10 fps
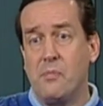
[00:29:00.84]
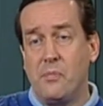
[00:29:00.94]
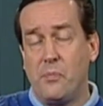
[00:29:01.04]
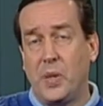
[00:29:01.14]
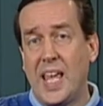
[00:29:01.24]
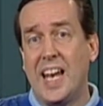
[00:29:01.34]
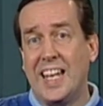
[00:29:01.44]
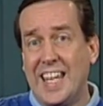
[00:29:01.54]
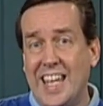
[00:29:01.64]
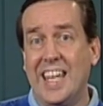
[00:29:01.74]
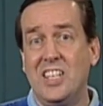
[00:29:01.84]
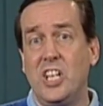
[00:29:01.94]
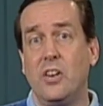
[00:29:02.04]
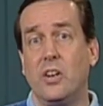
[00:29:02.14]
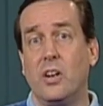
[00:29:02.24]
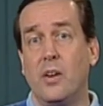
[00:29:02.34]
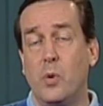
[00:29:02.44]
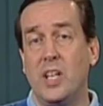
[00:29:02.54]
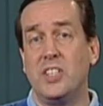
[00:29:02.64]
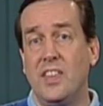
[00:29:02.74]
planet interior when
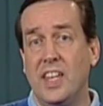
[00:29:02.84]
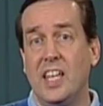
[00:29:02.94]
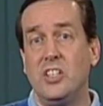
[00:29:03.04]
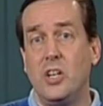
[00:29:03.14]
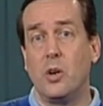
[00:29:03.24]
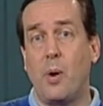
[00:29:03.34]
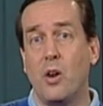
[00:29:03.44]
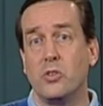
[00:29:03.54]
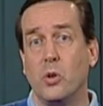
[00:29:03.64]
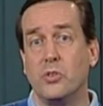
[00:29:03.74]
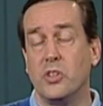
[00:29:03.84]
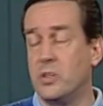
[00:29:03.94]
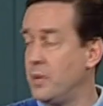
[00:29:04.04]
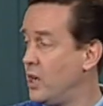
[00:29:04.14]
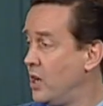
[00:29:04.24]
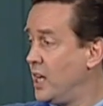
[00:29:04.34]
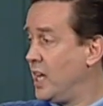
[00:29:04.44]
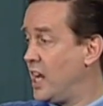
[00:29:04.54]
it's in the interior part of the solar system, and